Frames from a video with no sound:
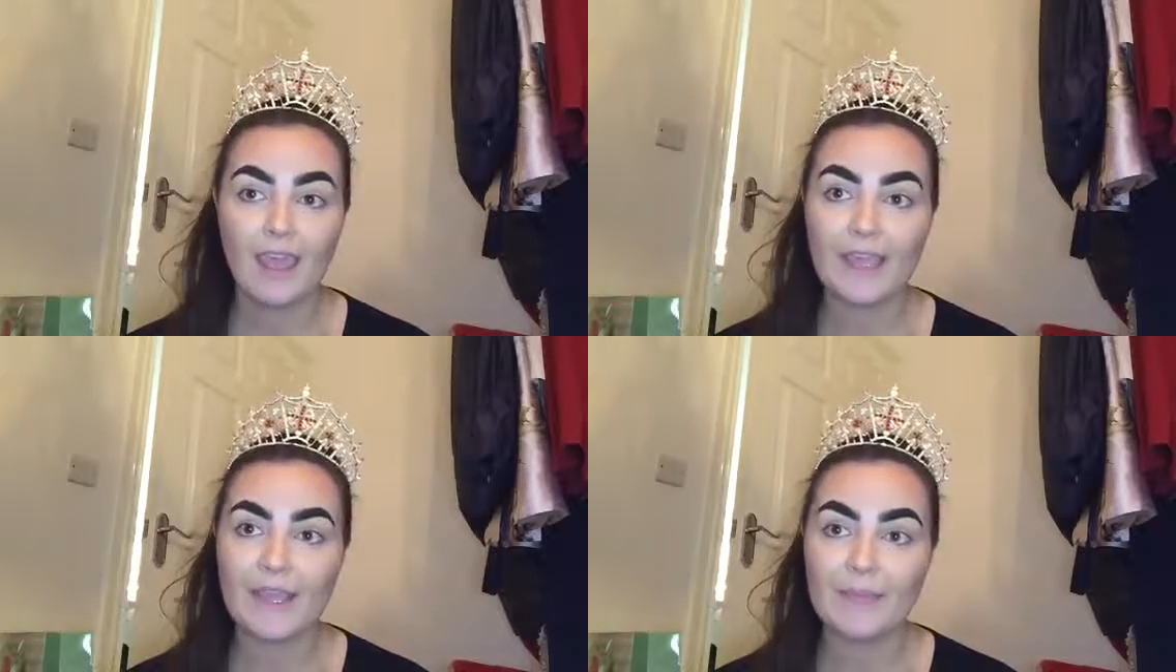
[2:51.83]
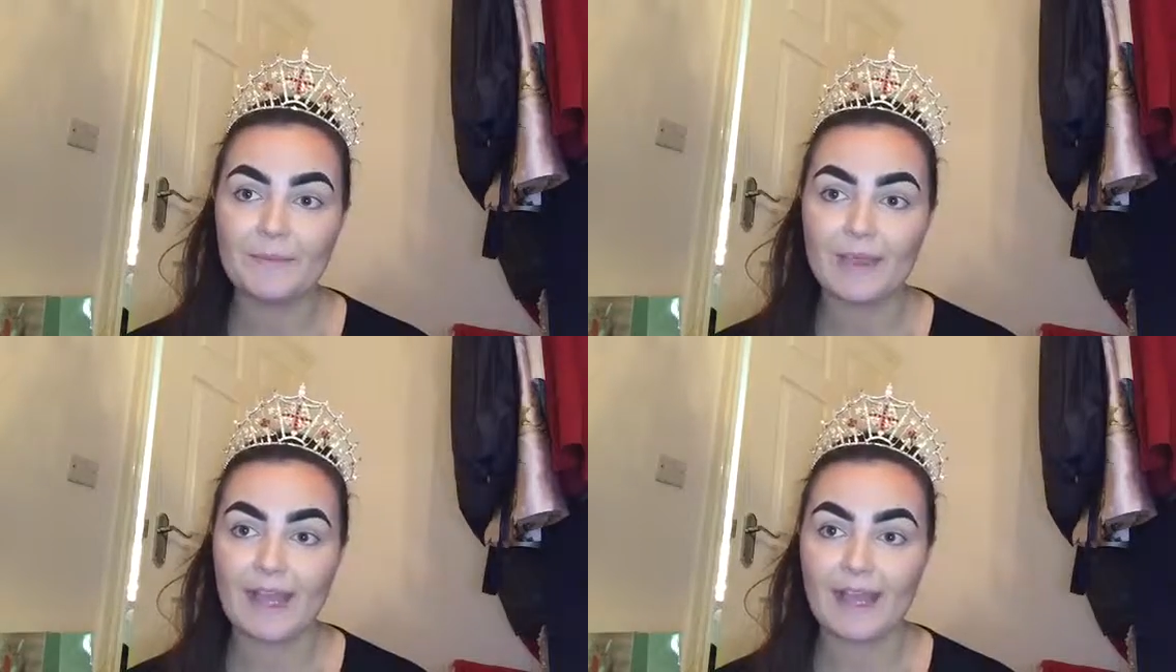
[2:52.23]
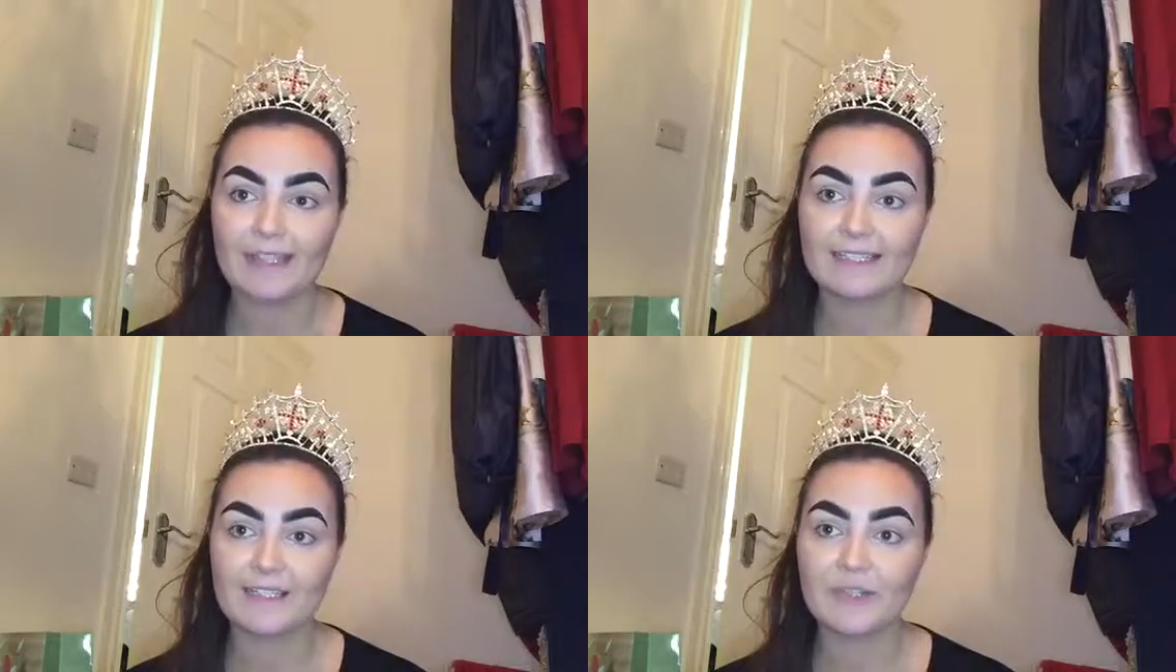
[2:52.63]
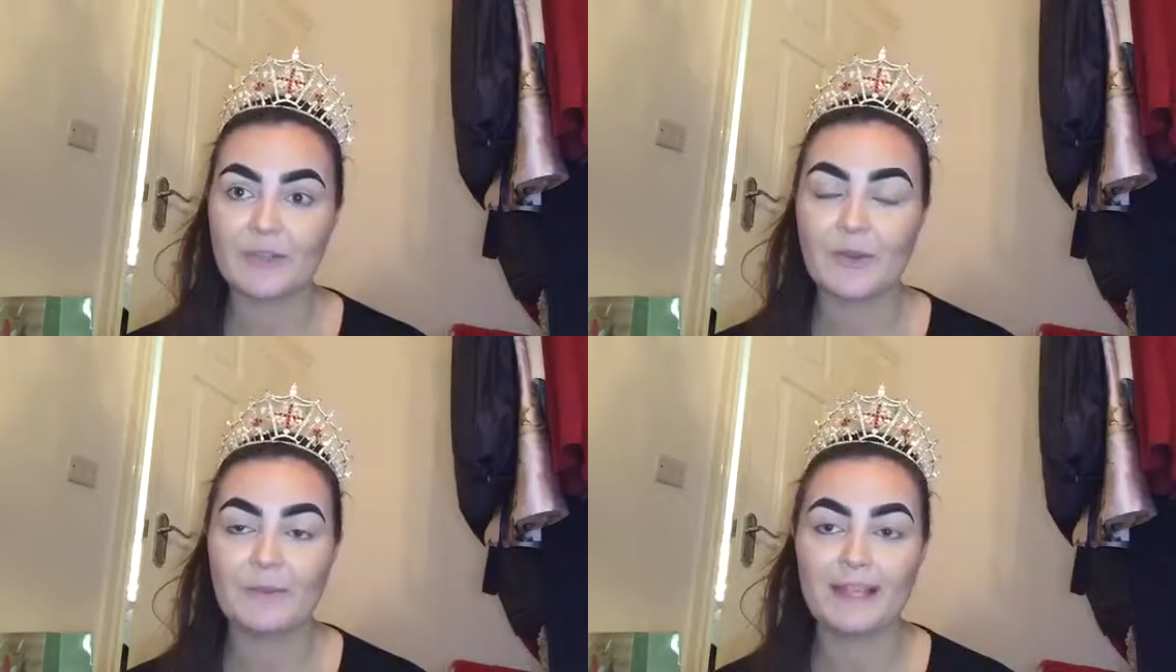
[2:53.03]
and I
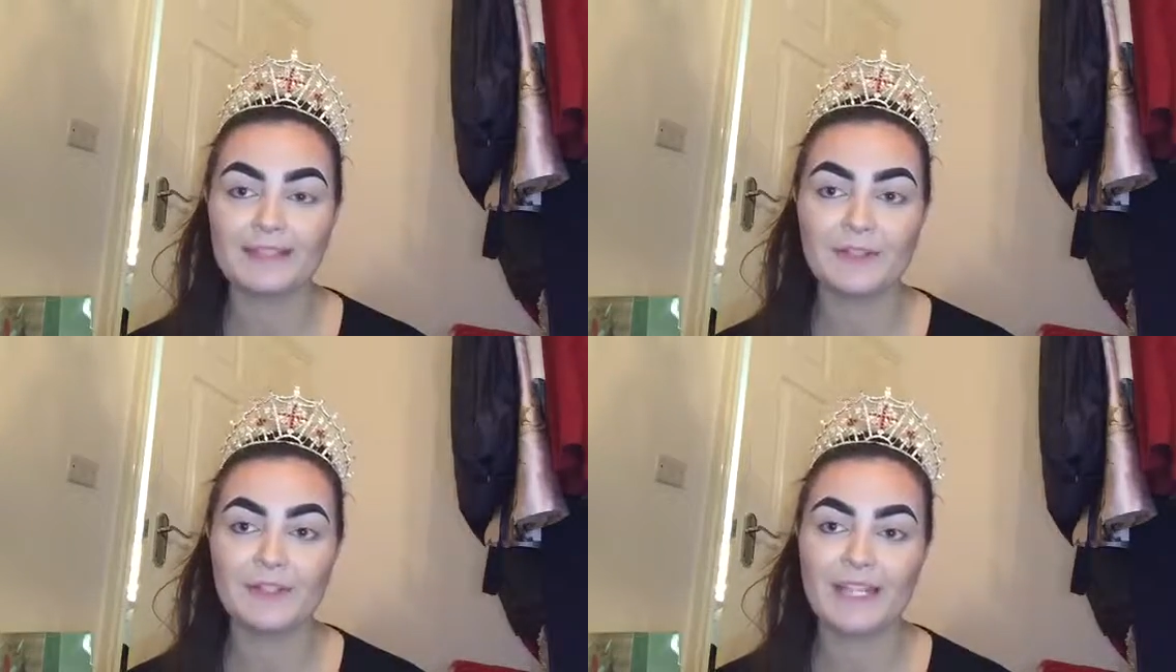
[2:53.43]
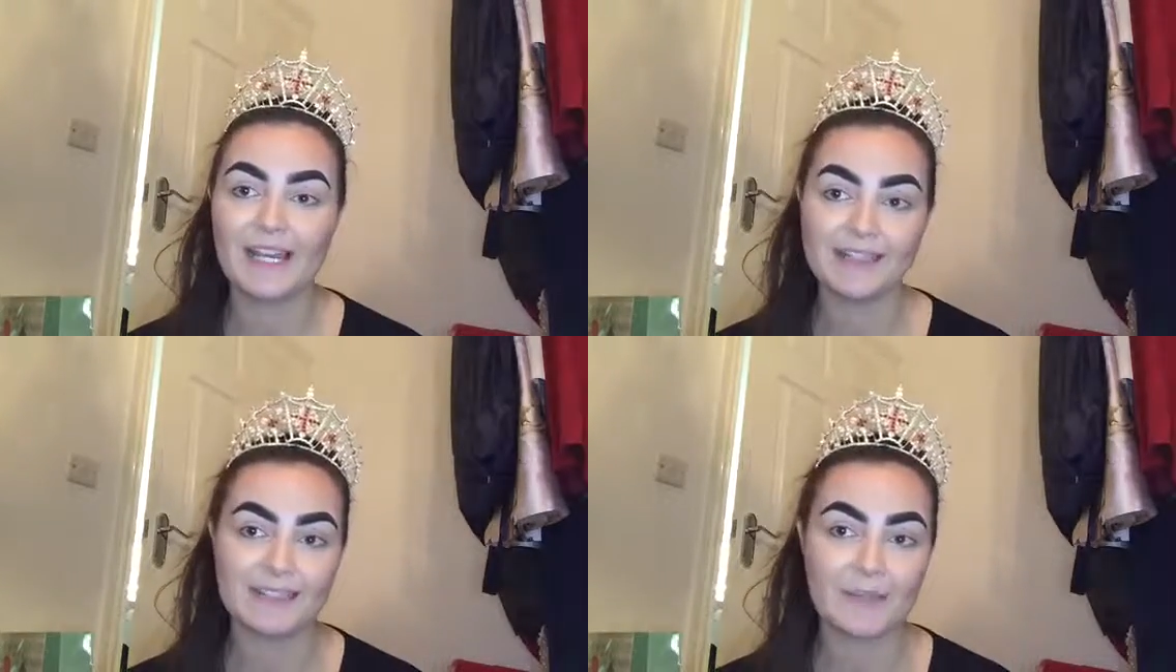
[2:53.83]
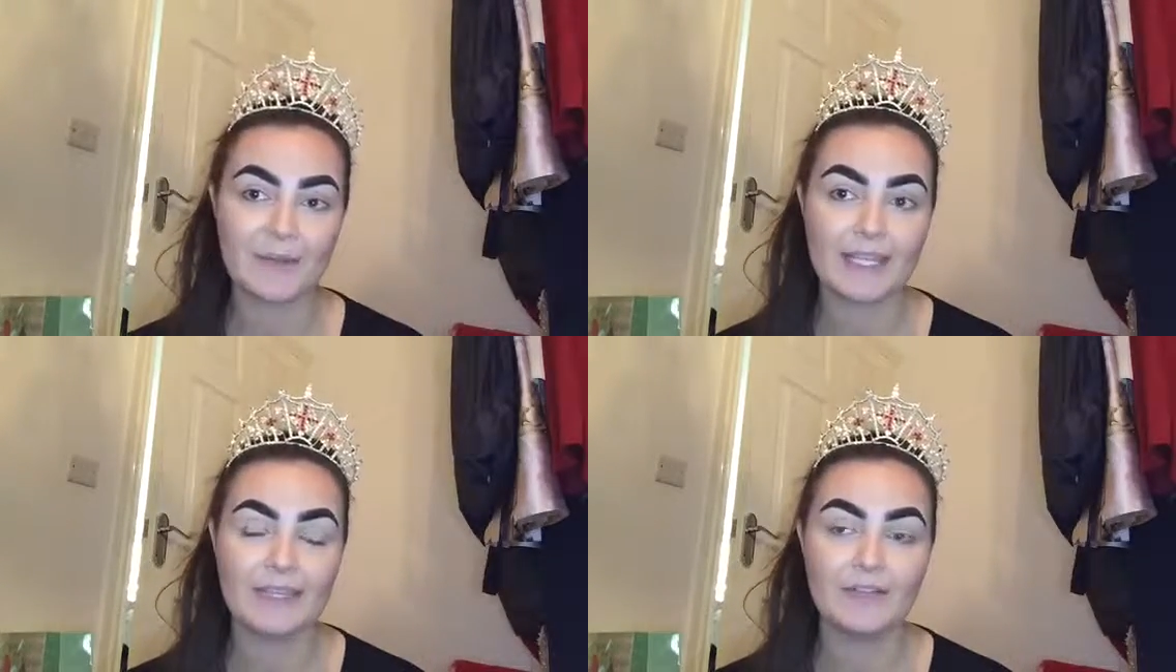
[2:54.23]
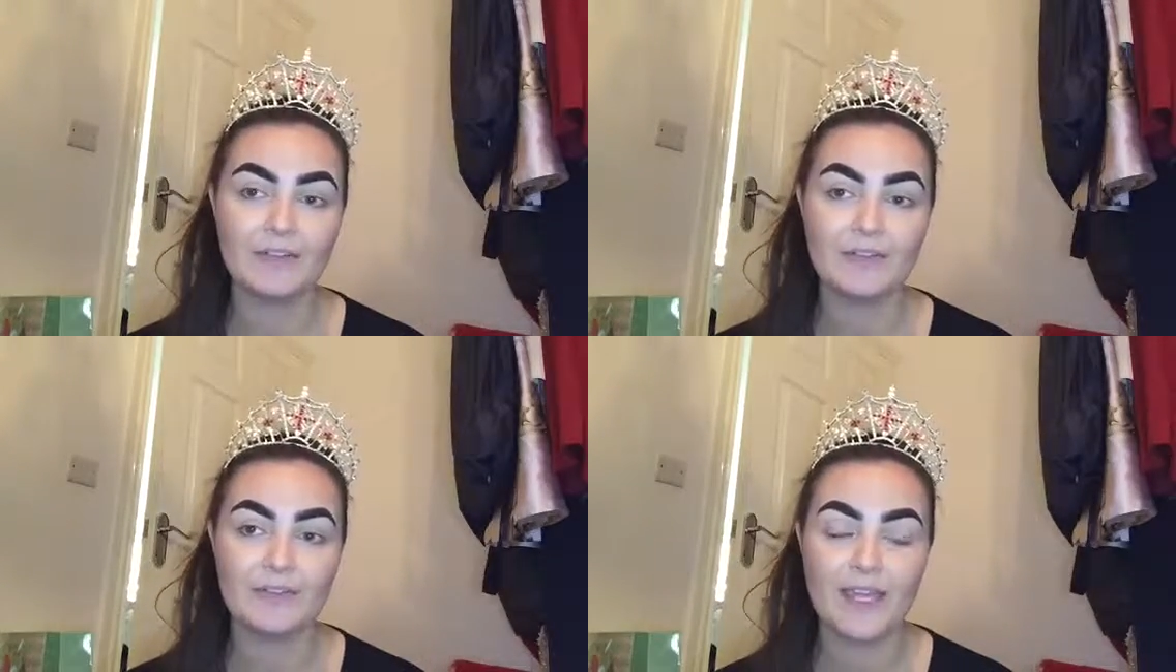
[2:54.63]
just hope that it's organised quick
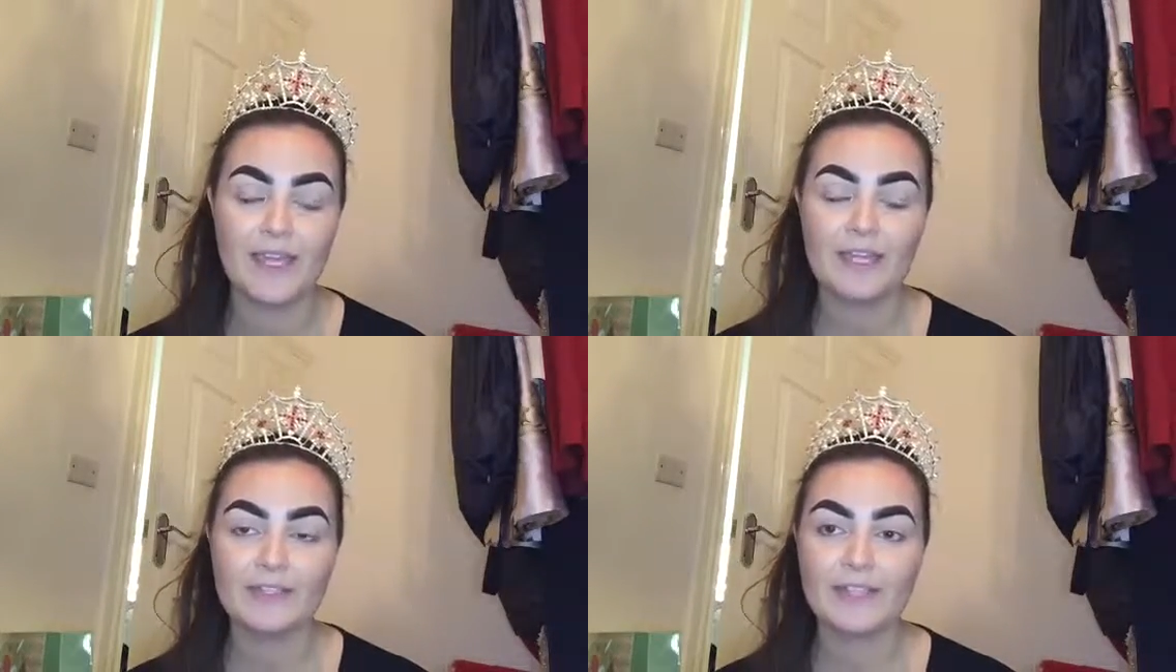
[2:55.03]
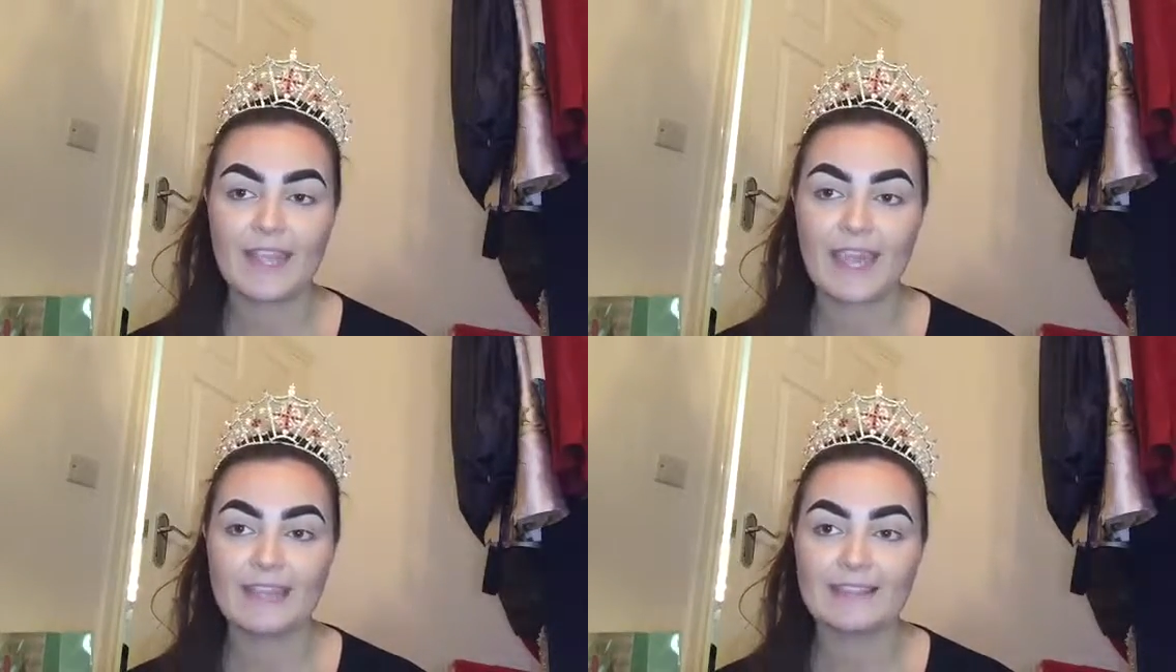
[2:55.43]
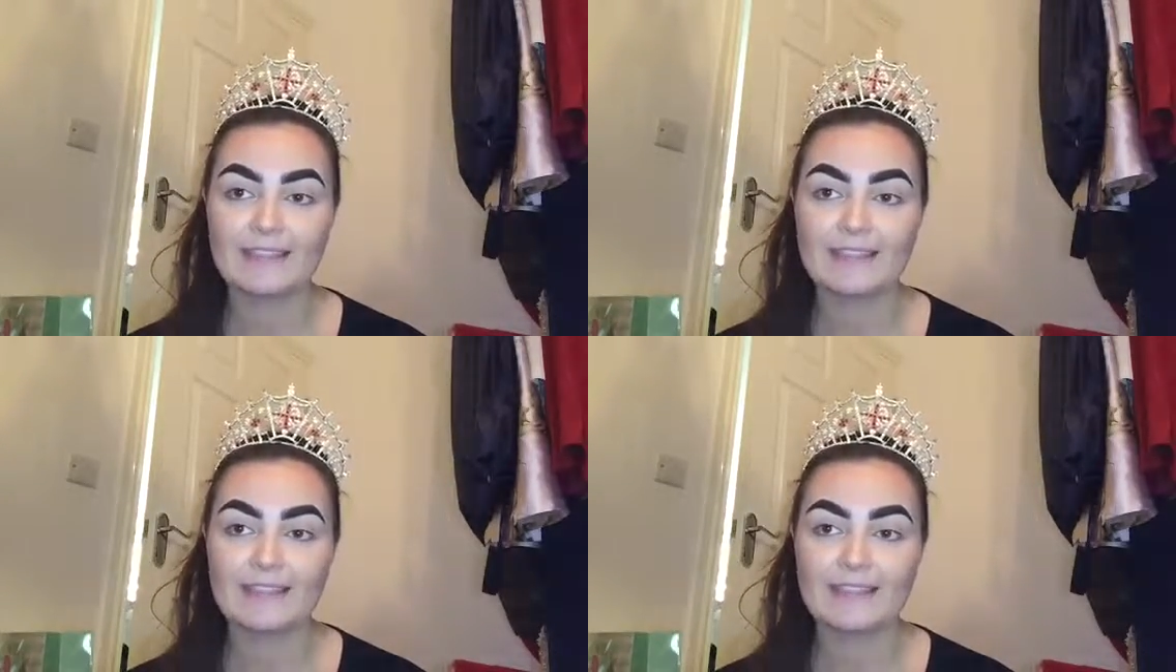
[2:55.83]
enough to get